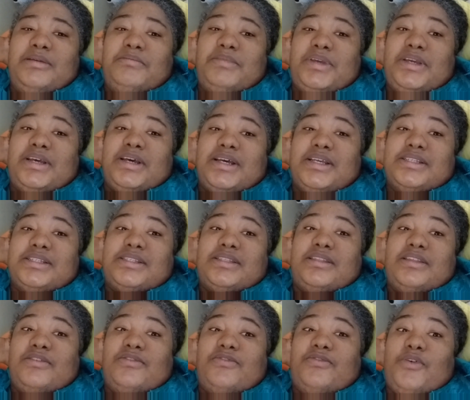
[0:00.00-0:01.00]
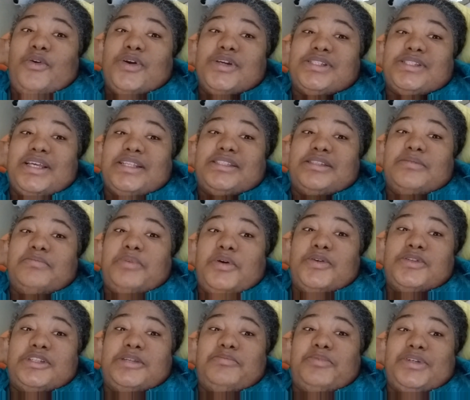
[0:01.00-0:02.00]
because the force that's
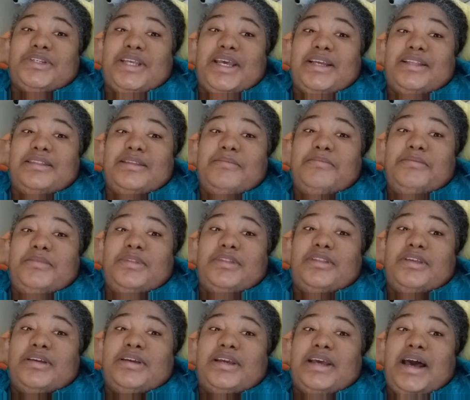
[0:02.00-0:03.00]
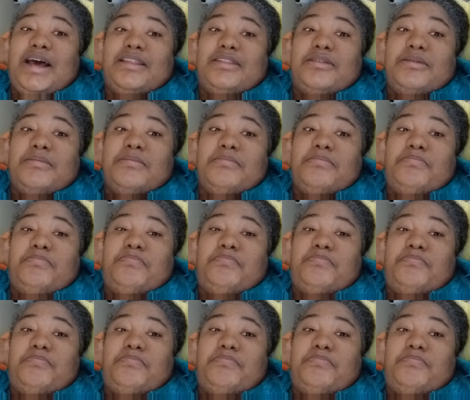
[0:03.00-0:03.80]
supposed to protect them, the Gotham,